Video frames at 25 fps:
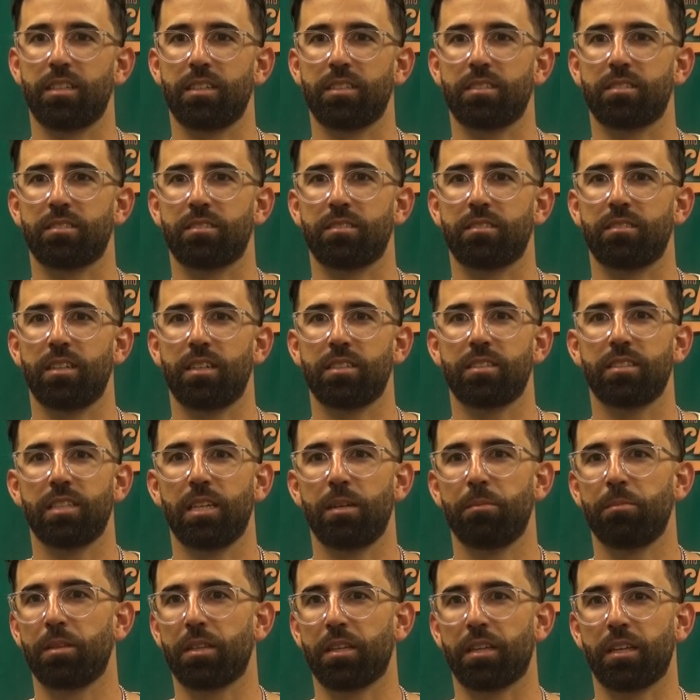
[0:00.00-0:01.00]
That's the
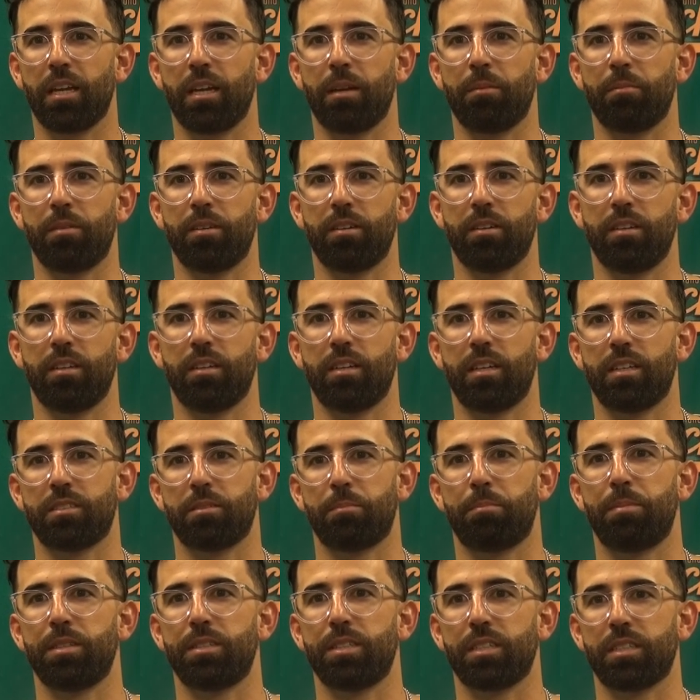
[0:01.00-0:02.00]
name of the game as
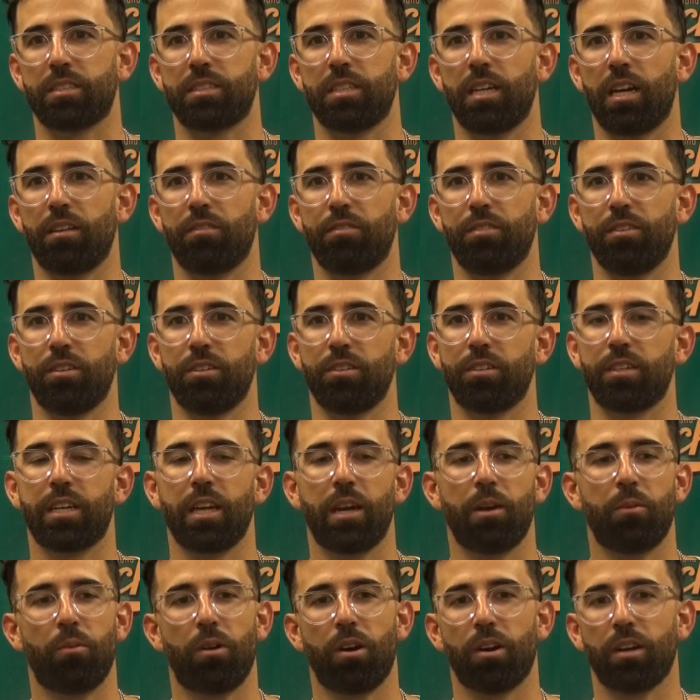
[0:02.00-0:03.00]
a pitching staff. You know, you
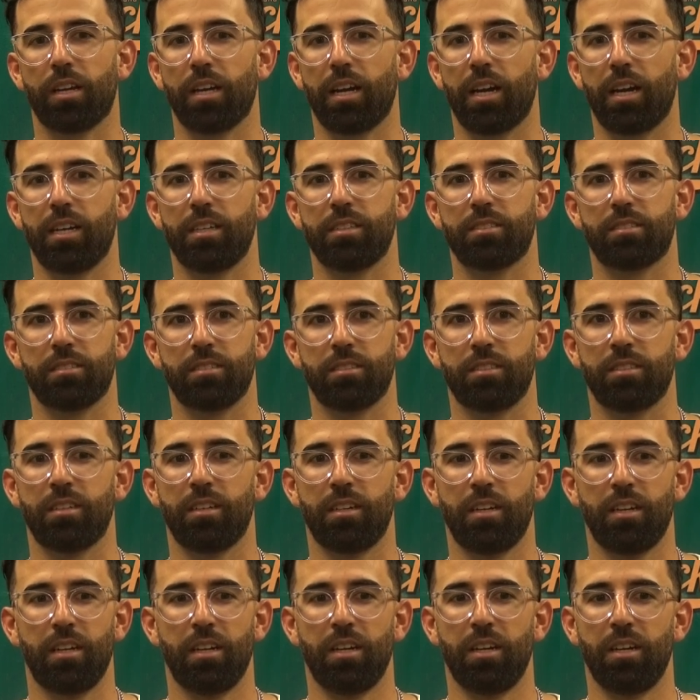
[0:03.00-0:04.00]
can't walk guys.
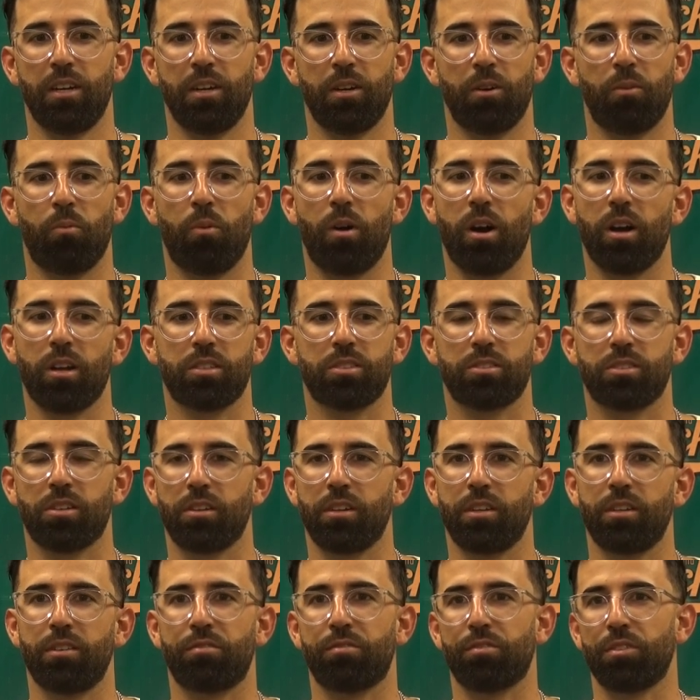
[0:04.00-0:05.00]
Walks
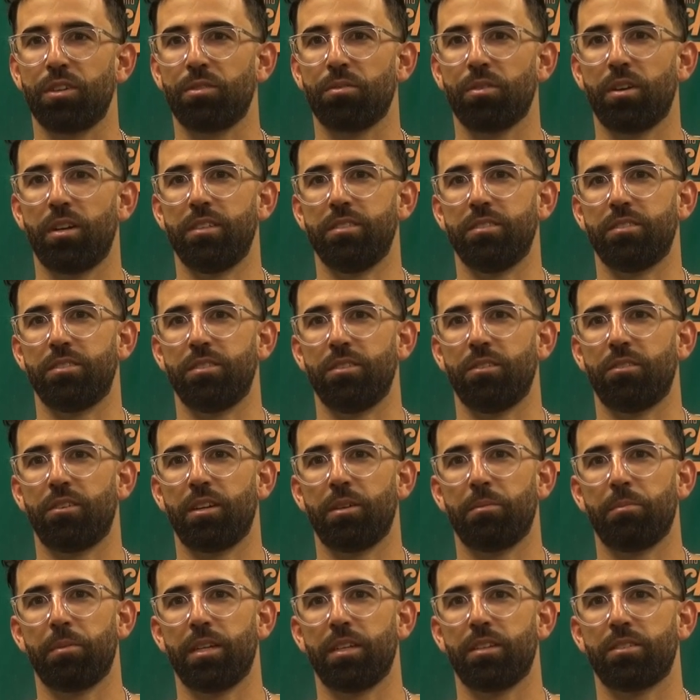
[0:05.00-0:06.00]
turn into free runs, you know
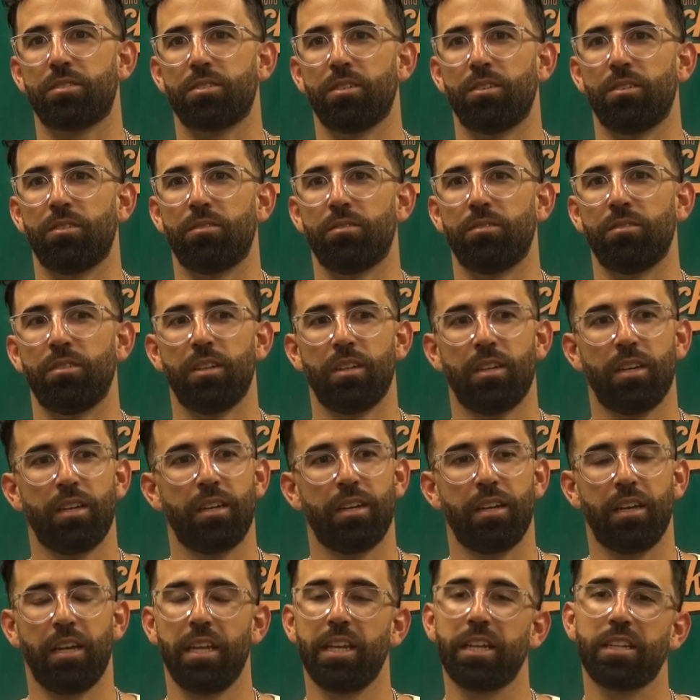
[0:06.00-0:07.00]
what I mean? So
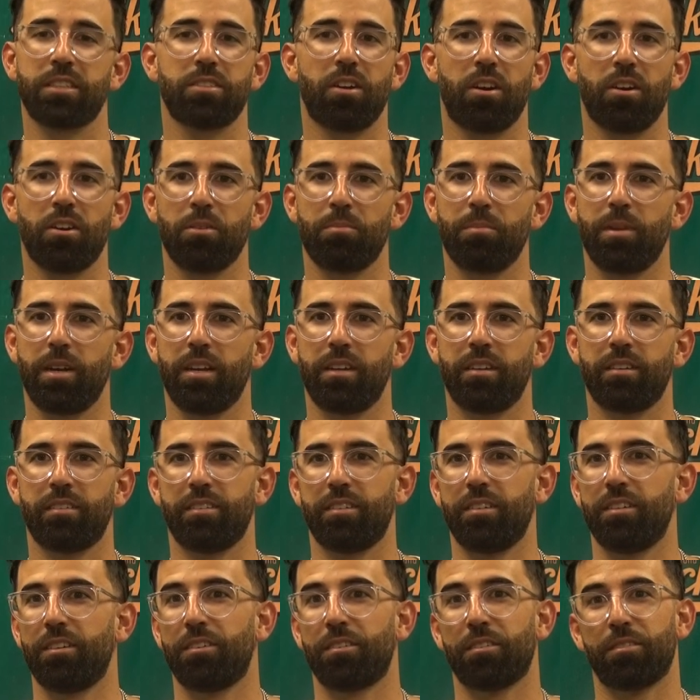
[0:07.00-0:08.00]
hitting's hard,
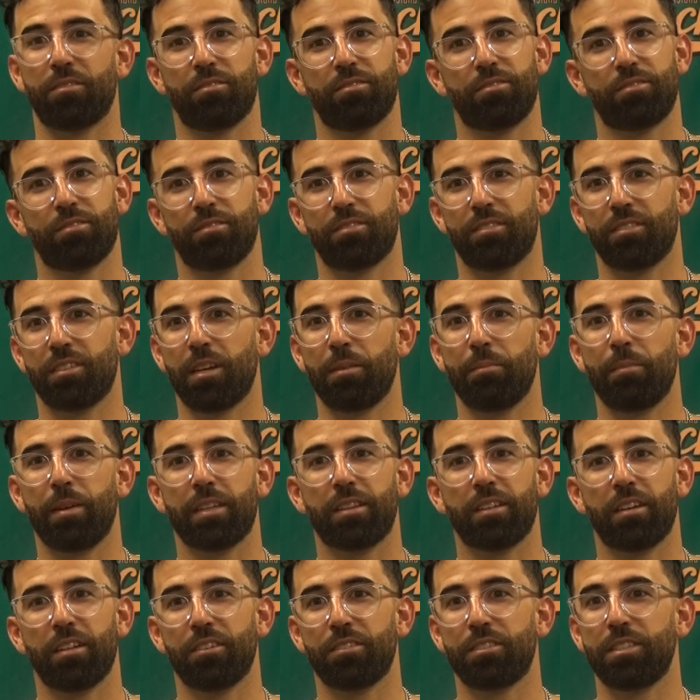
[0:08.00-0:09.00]
man. You know, you got to
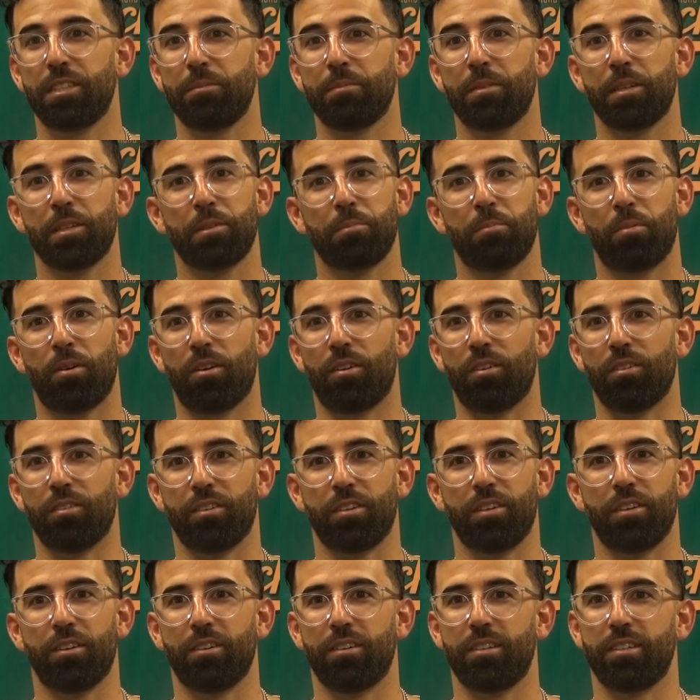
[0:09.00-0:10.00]
make the other team hit the
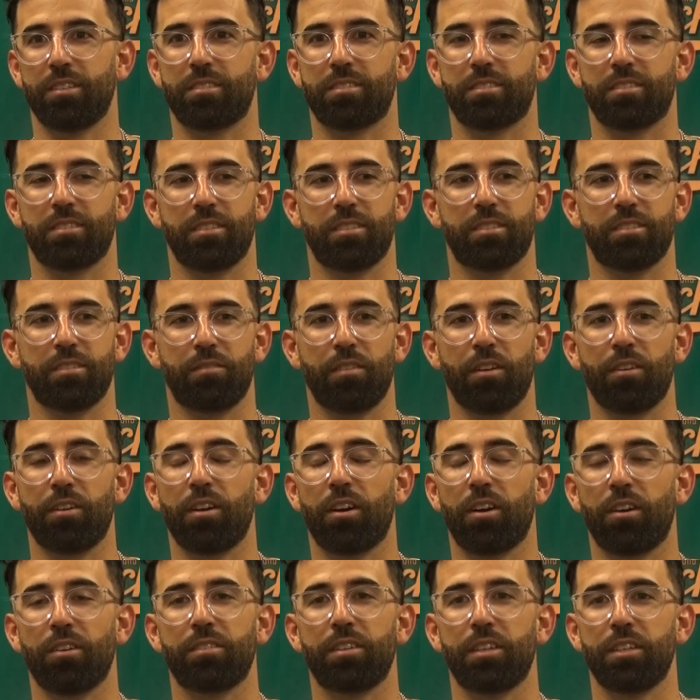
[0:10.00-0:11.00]
ball. You know, it's a
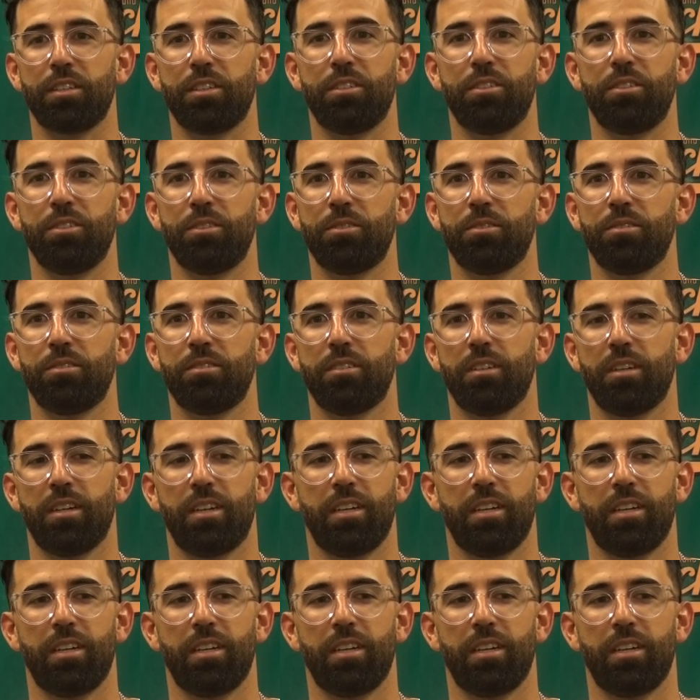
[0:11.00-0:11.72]
very hard thing to do.